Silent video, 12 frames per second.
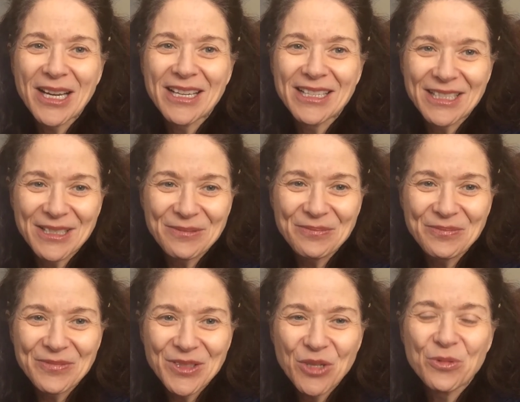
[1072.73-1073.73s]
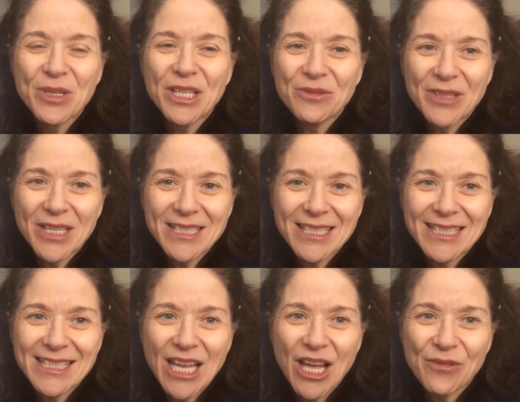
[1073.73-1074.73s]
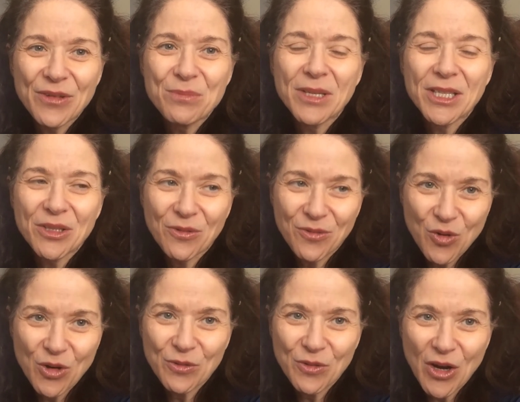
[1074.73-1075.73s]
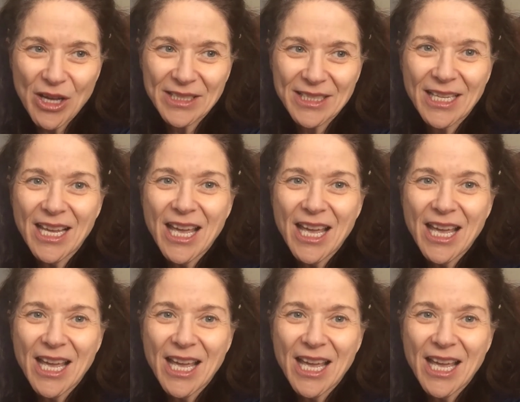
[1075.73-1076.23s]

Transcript: reinvent itself and be at the forefront